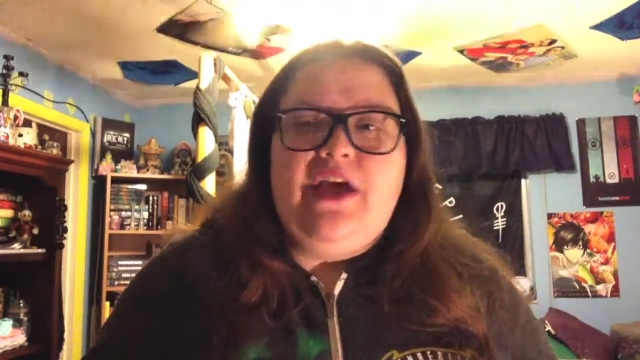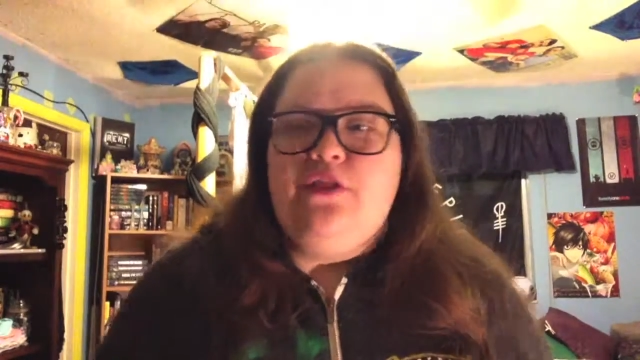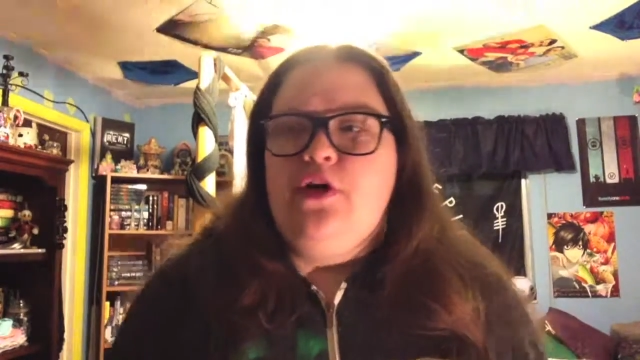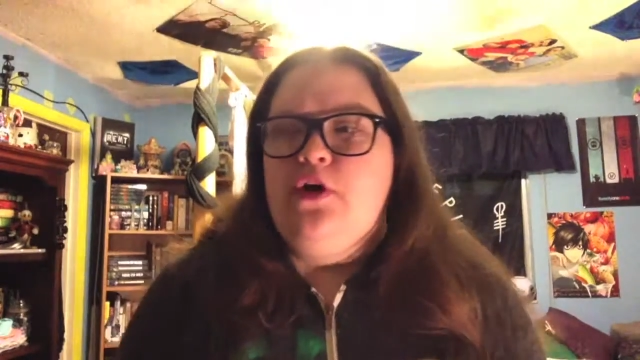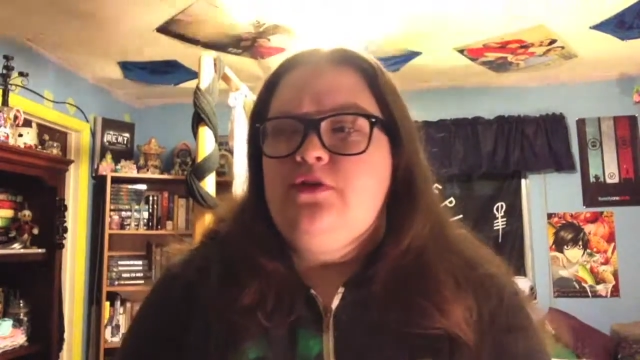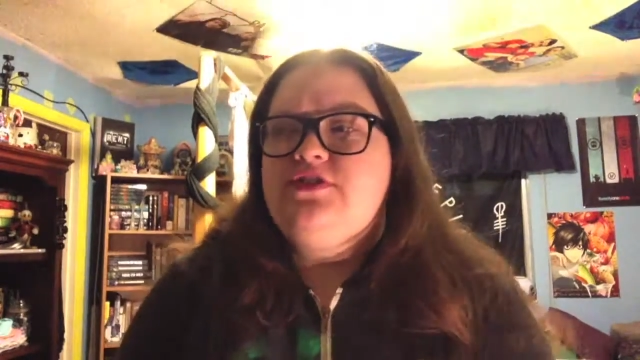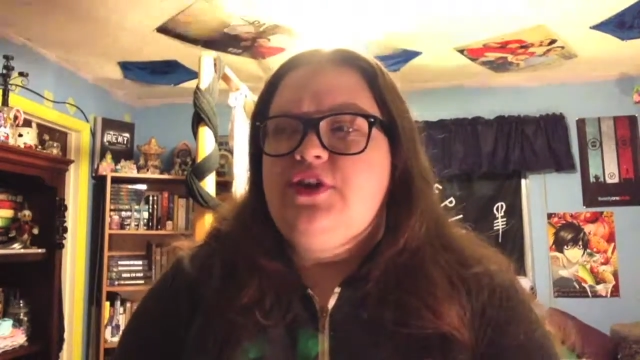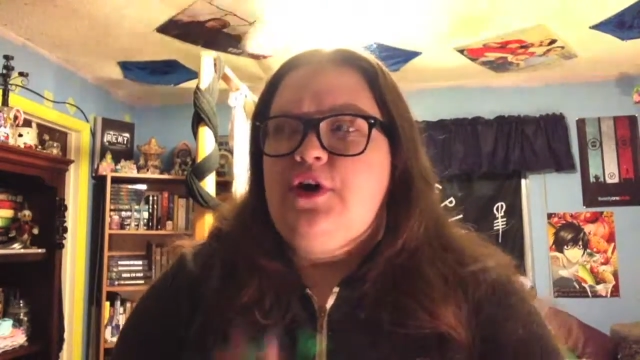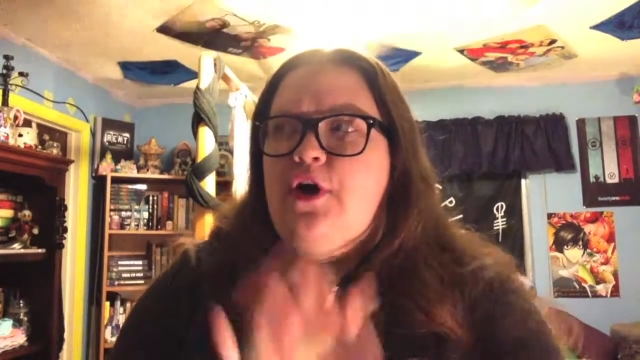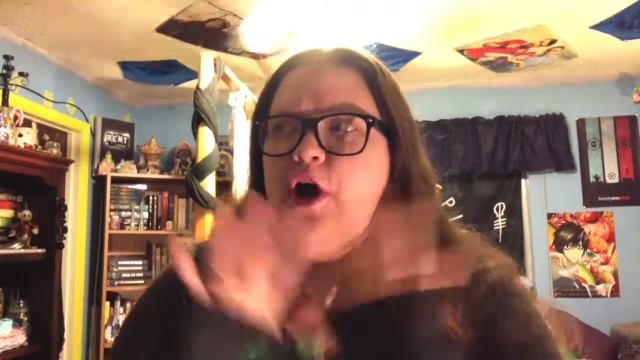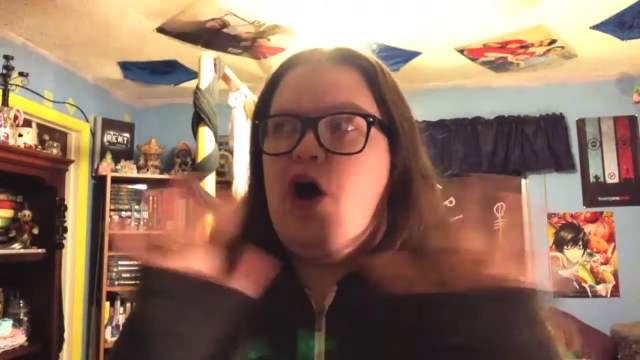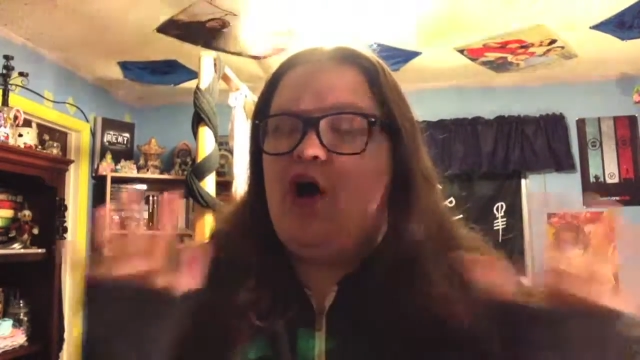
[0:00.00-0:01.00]
Those
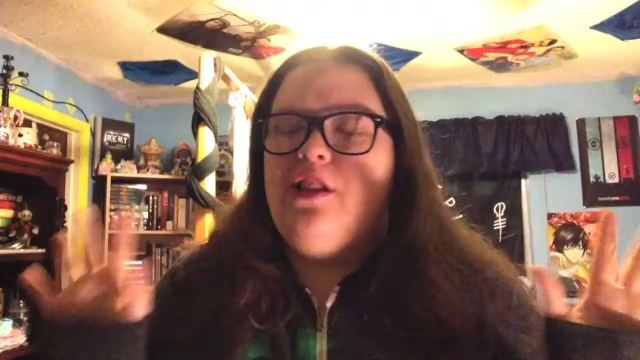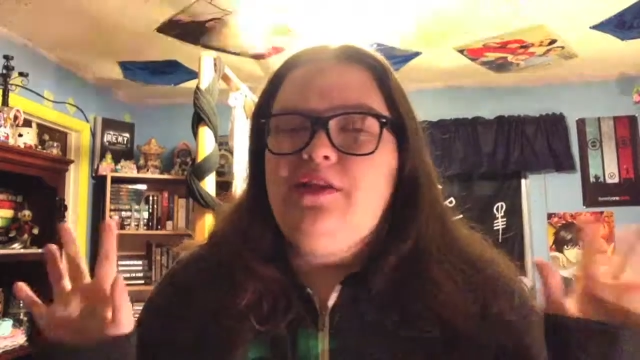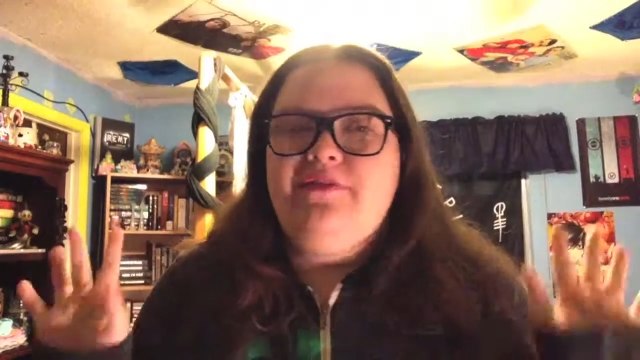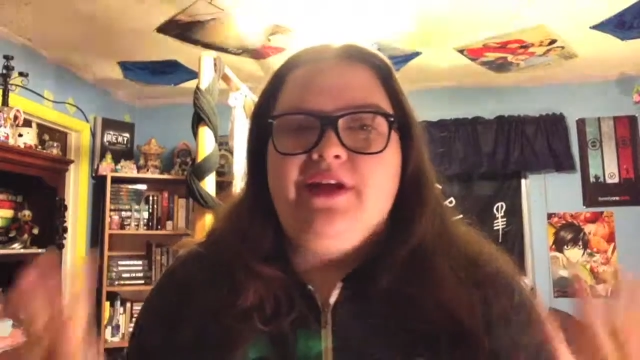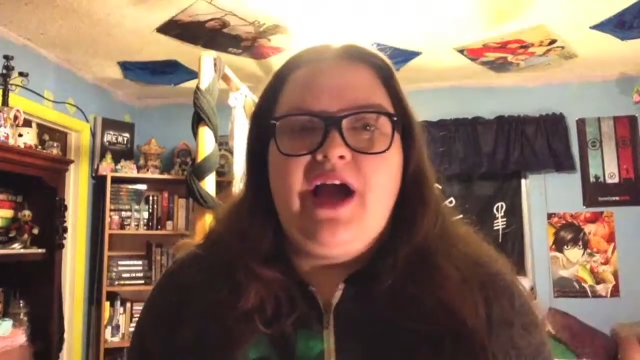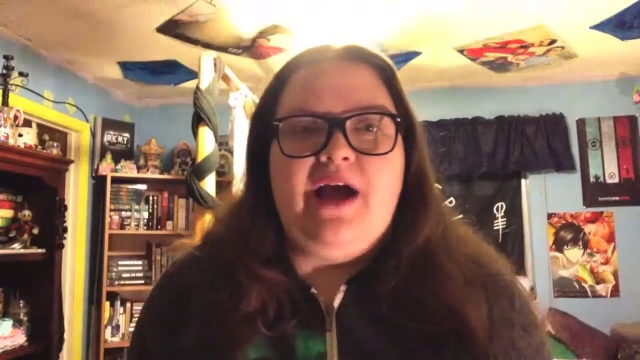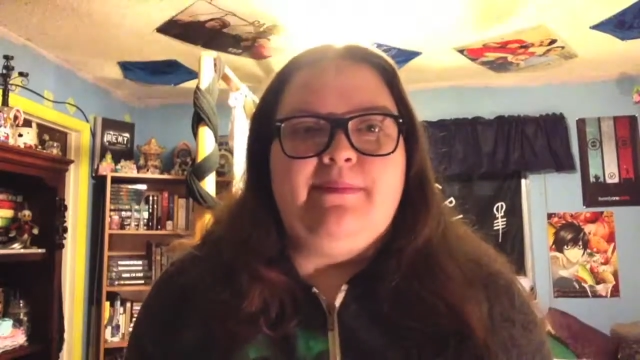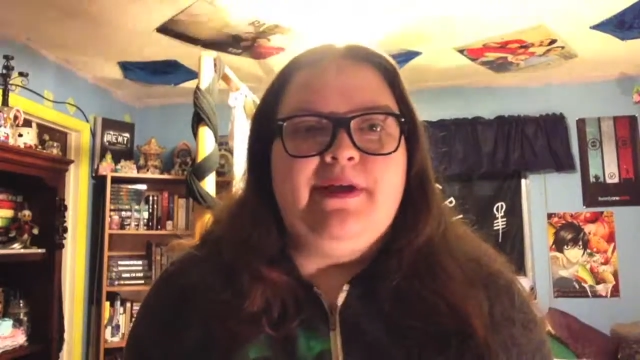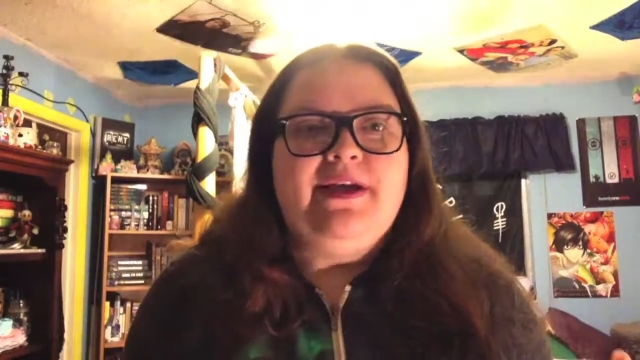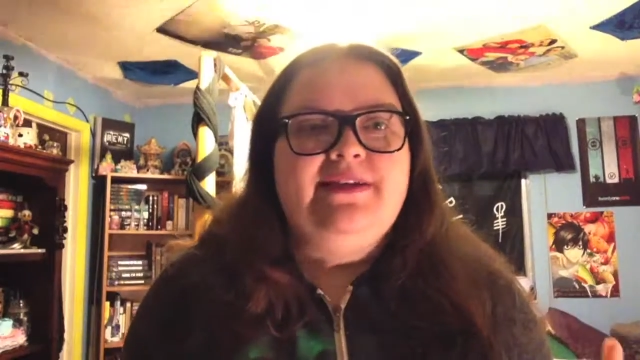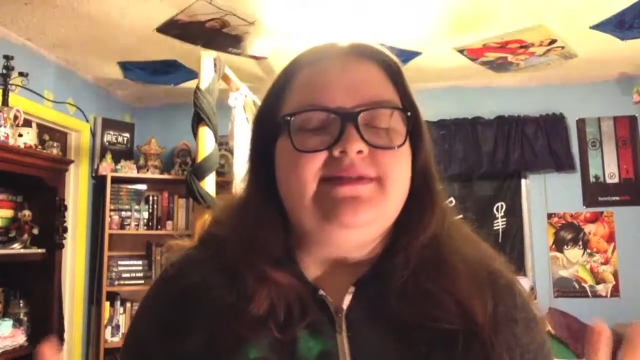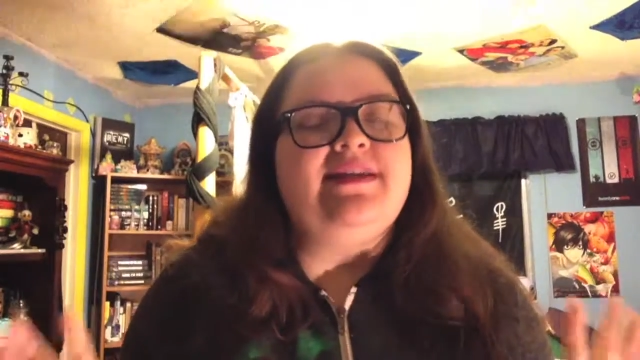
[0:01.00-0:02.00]
are all of the
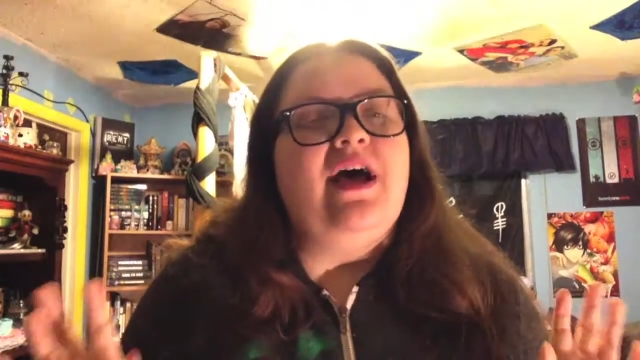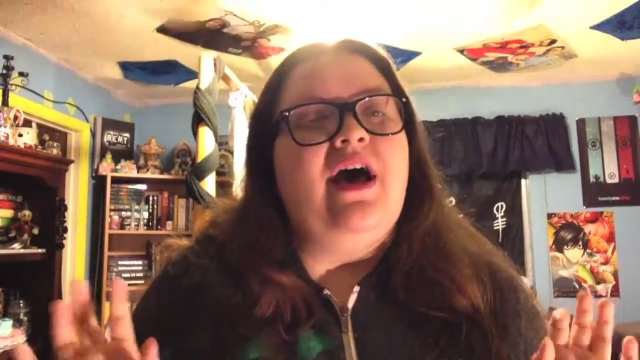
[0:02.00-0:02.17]
copies